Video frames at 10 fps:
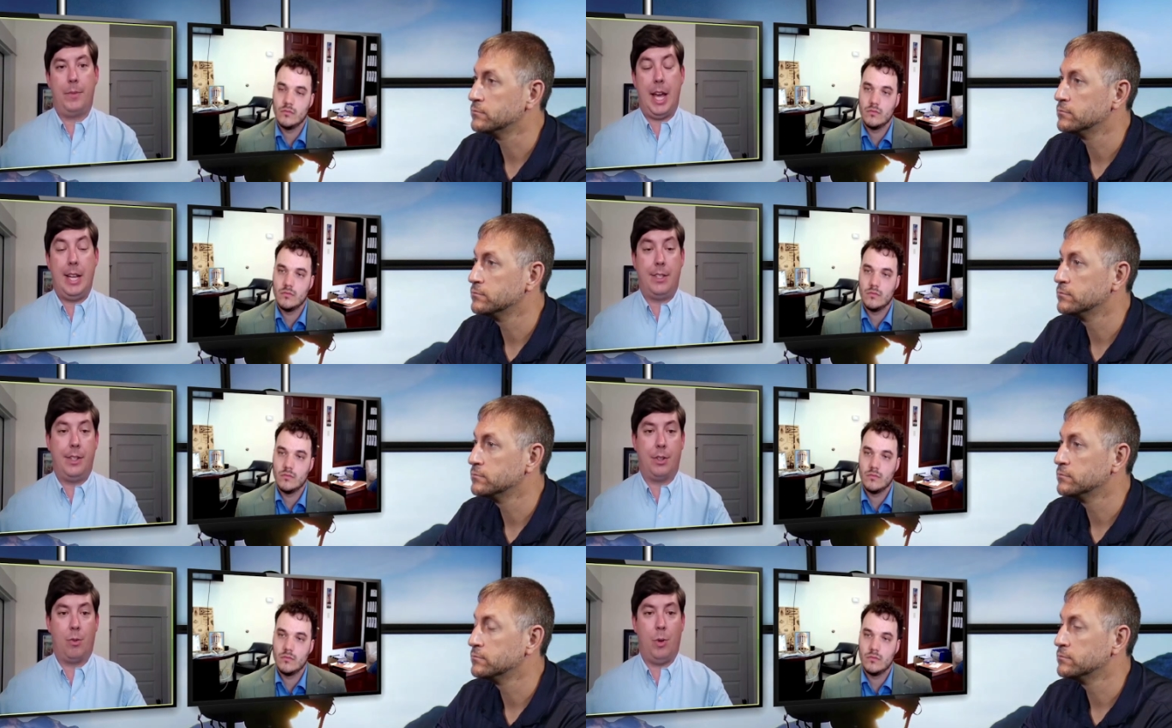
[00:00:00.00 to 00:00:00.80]

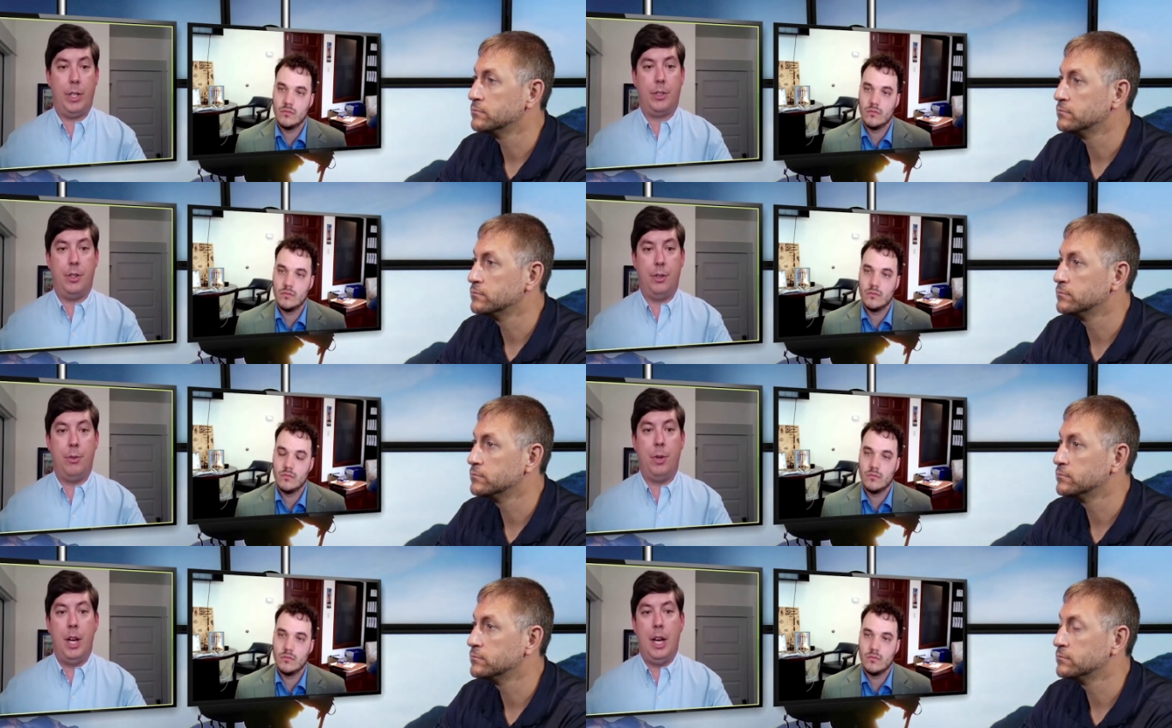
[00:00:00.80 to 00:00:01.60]
Speaker 1: cases are going
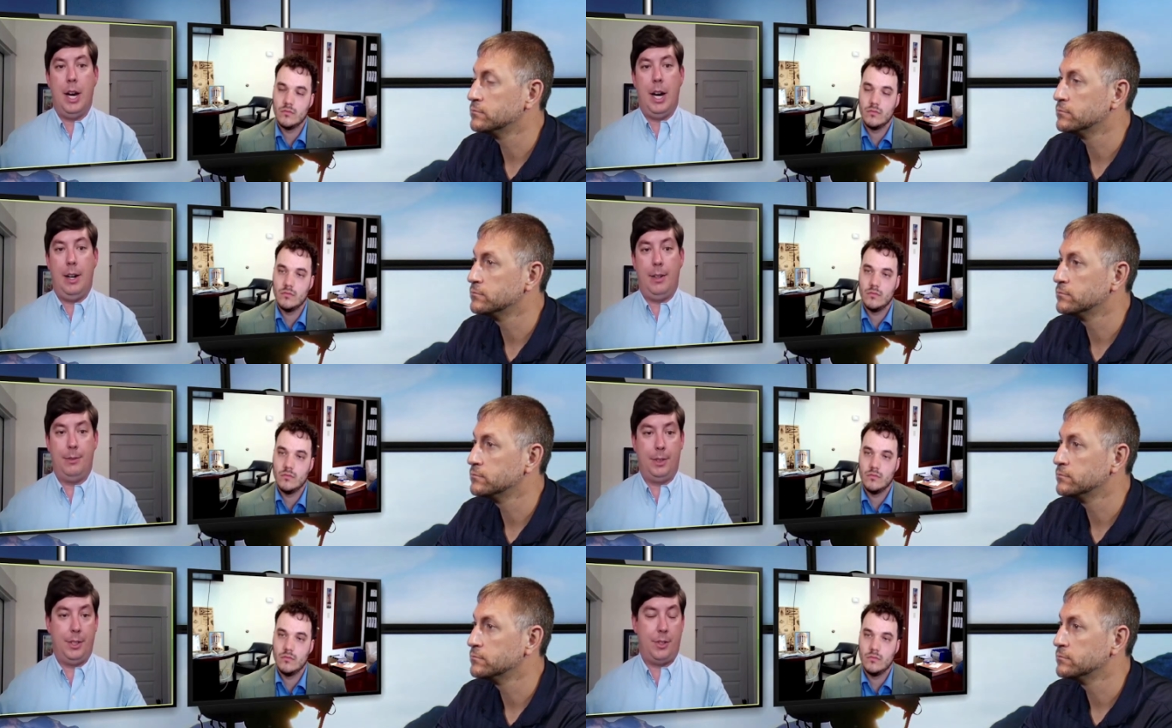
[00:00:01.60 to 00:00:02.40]
to uh,
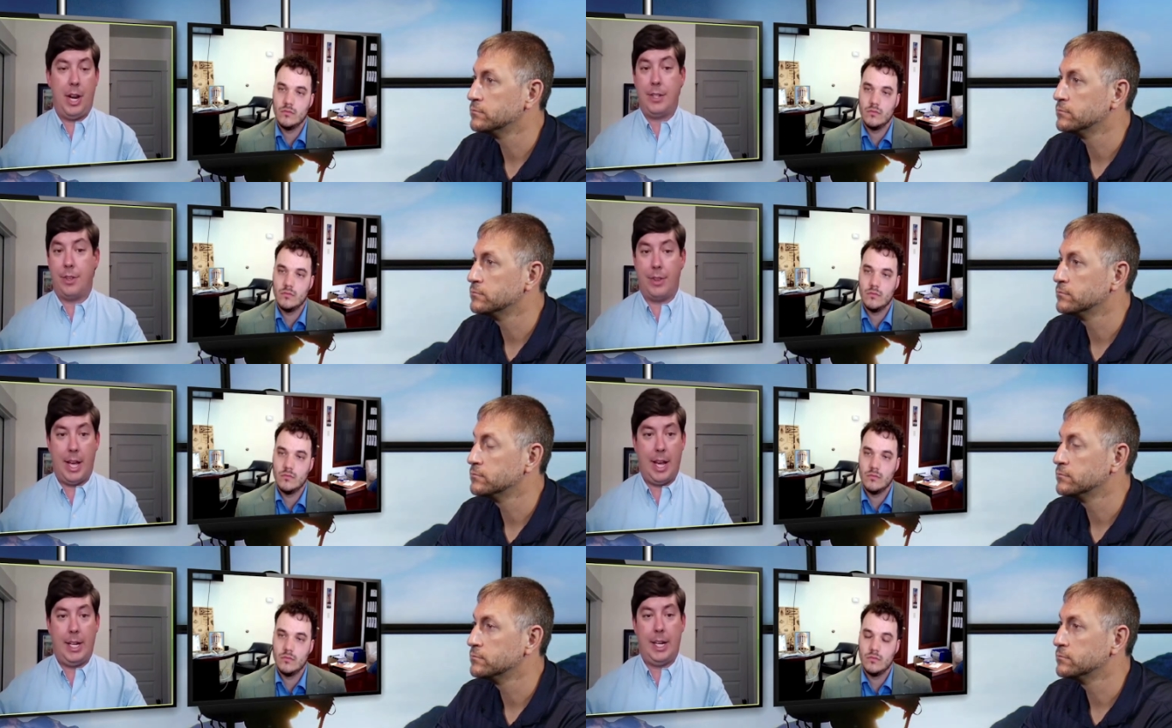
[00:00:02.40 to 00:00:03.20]
change the
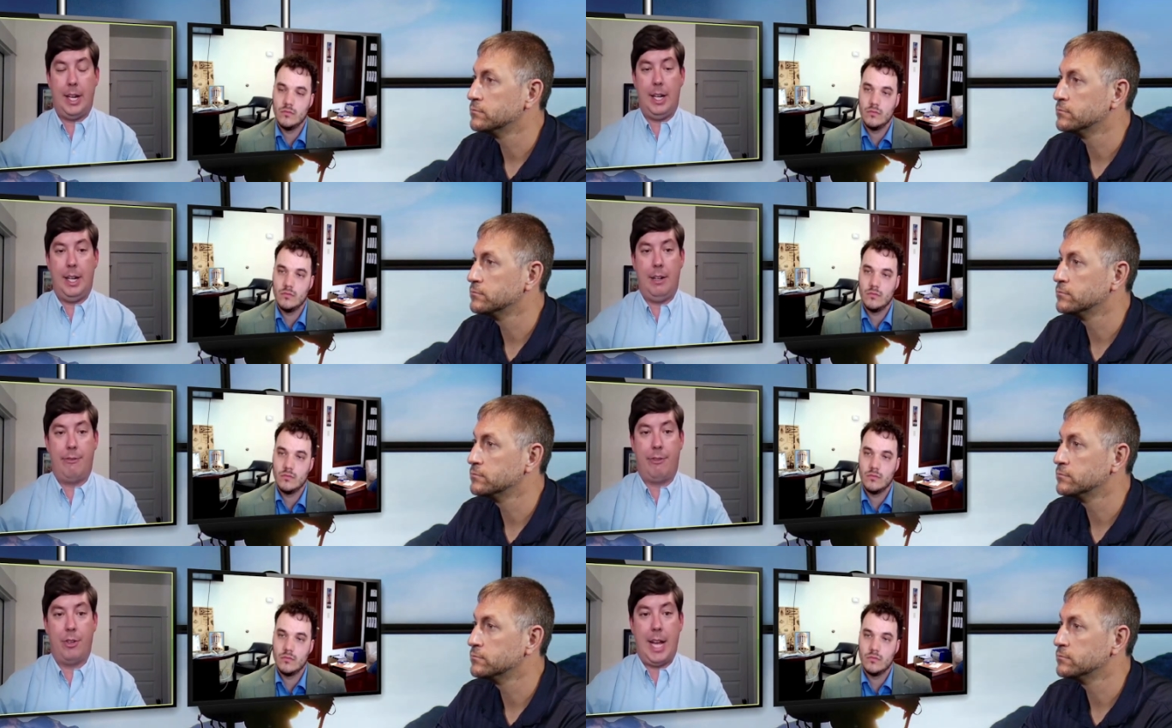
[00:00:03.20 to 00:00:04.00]
thing uh,
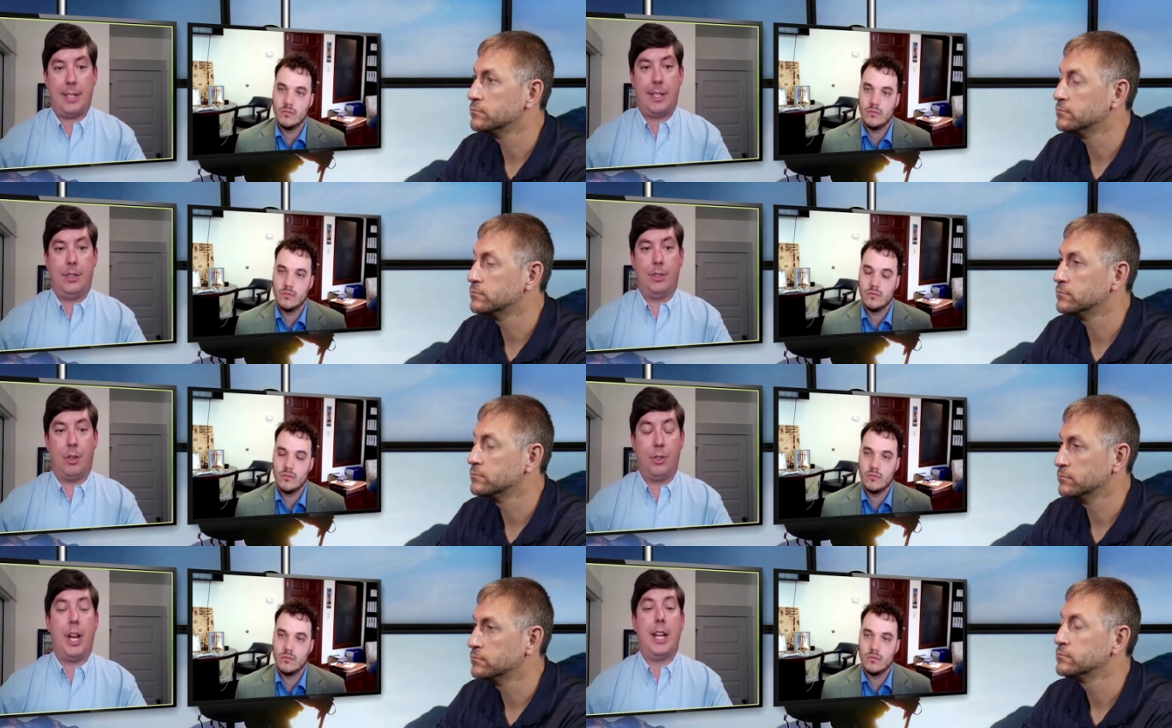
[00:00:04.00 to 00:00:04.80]
for tax sales
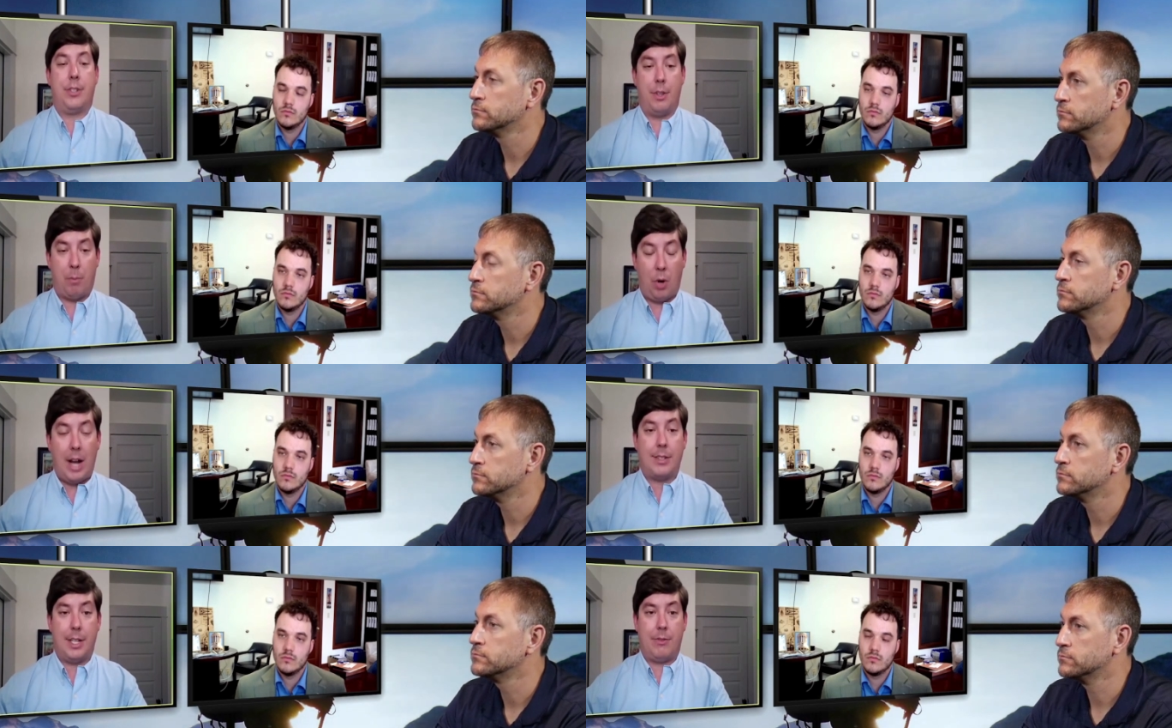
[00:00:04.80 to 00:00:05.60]
or change the
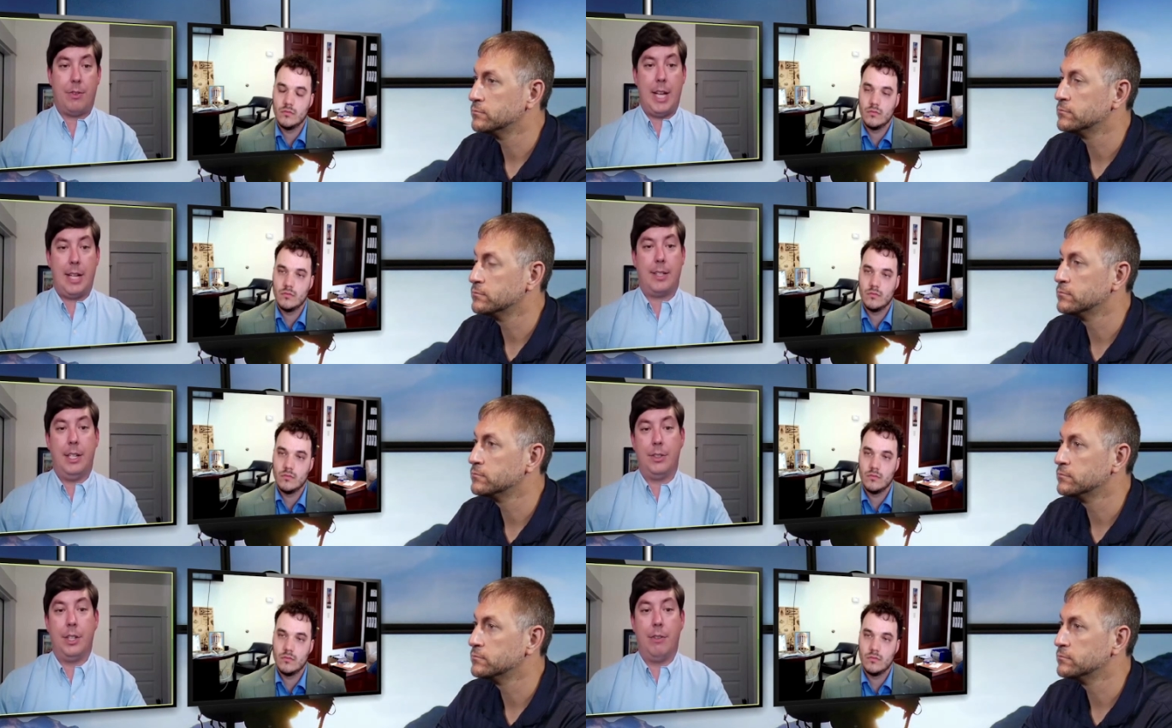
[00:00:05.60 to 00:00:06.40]
process for tax
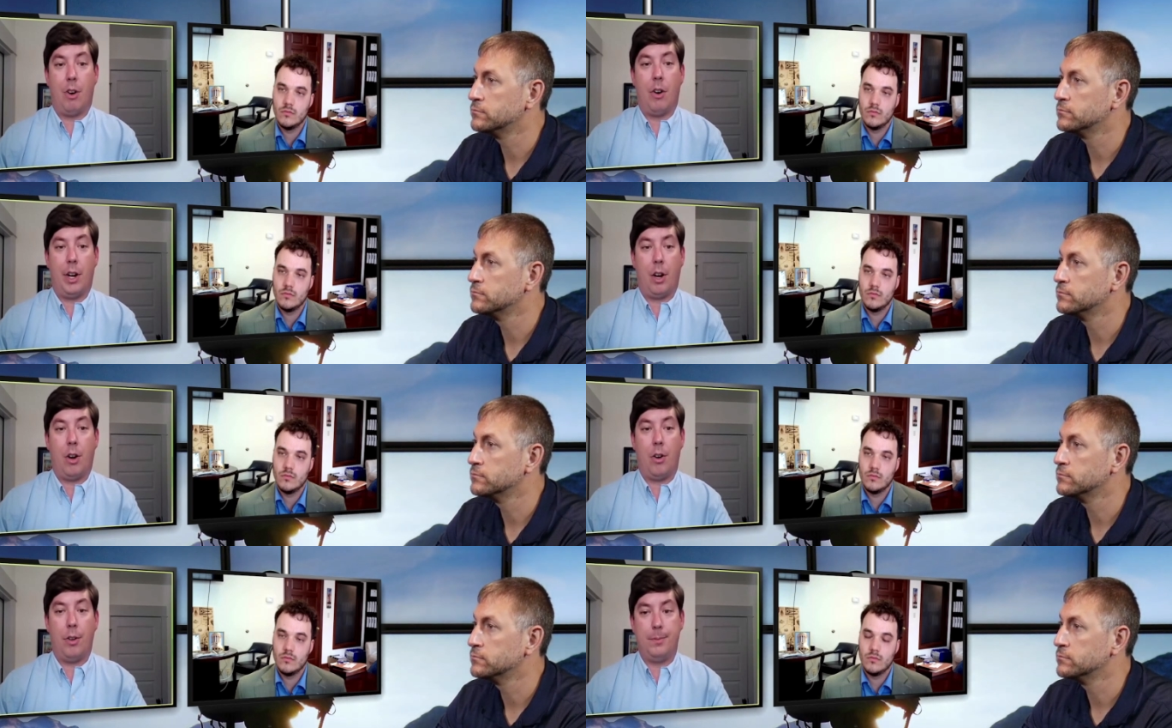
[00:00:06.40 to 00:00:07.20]
sales that have already
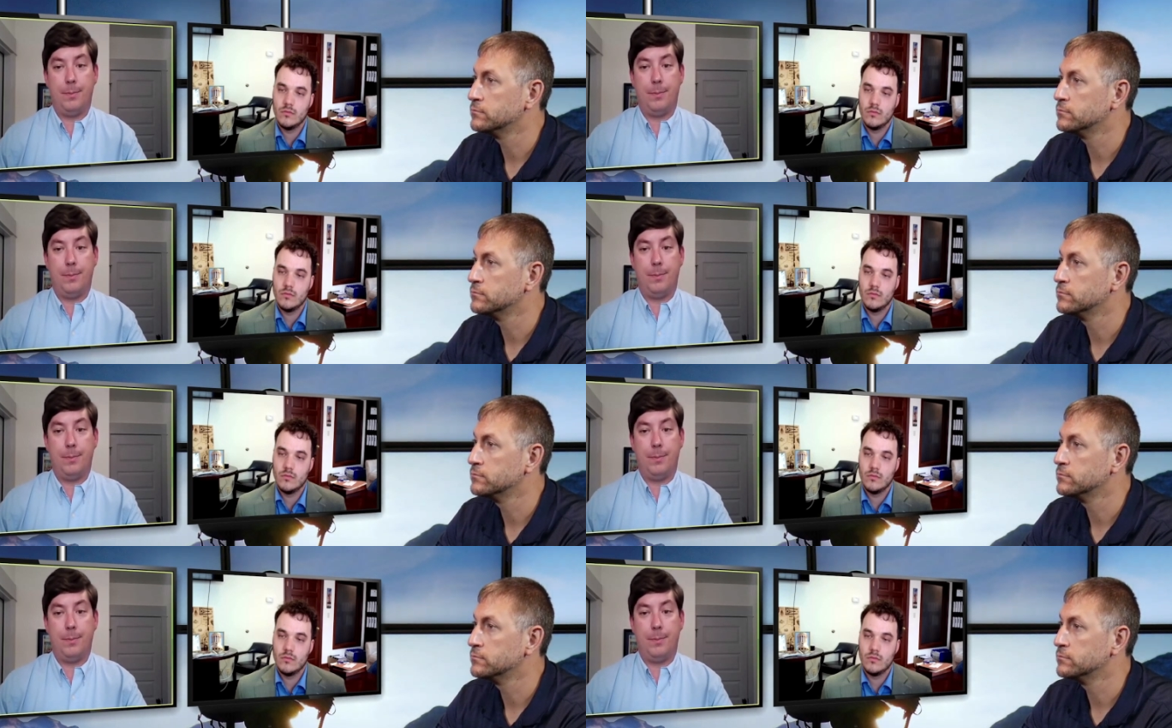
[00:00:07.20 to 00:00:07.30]
occurred.